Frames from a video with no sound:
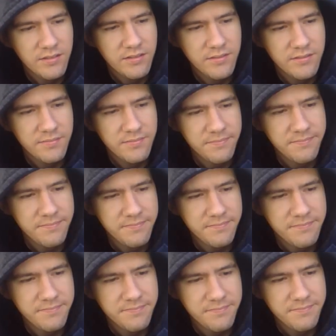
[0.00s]

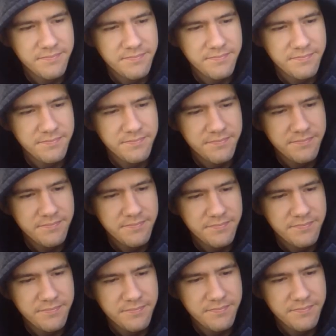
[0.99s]

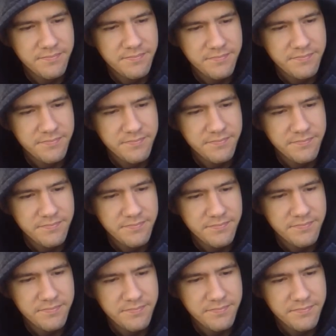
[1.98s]

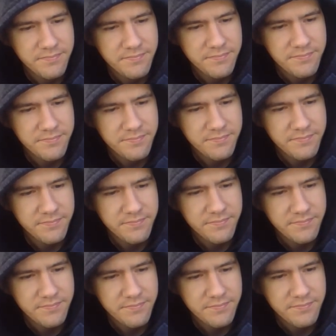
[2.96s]

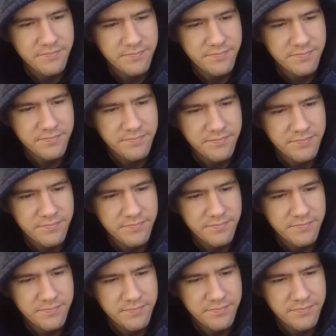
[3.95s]

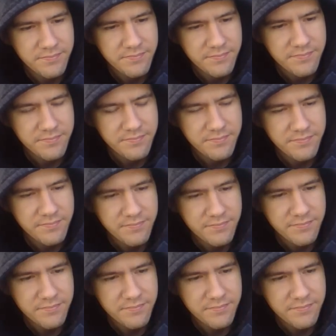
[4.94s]
[no speech]